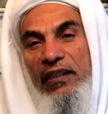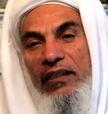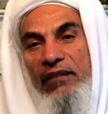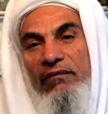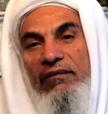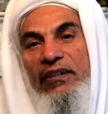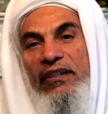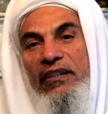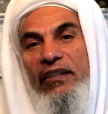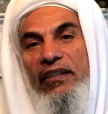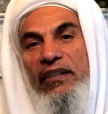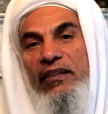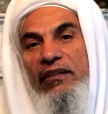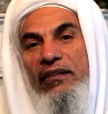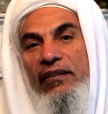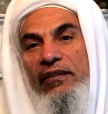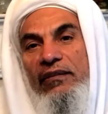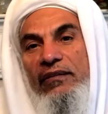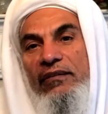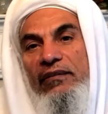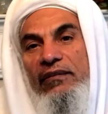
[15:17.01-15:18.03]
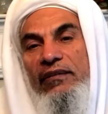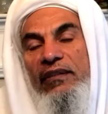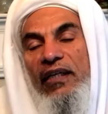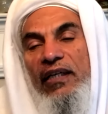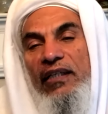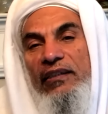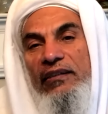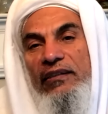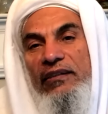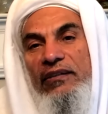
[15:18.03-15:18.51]
we need to
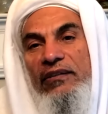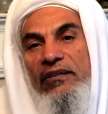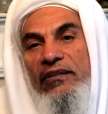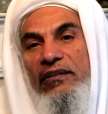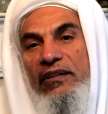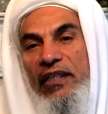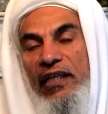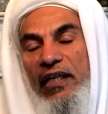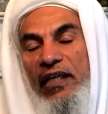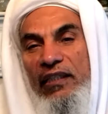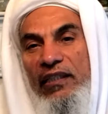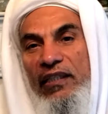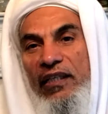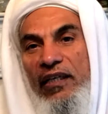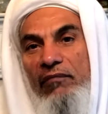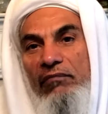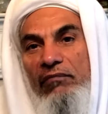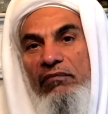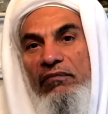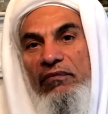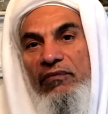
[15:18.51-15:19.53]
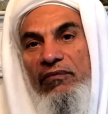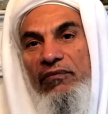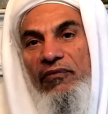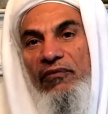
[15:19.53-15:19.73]
also tell them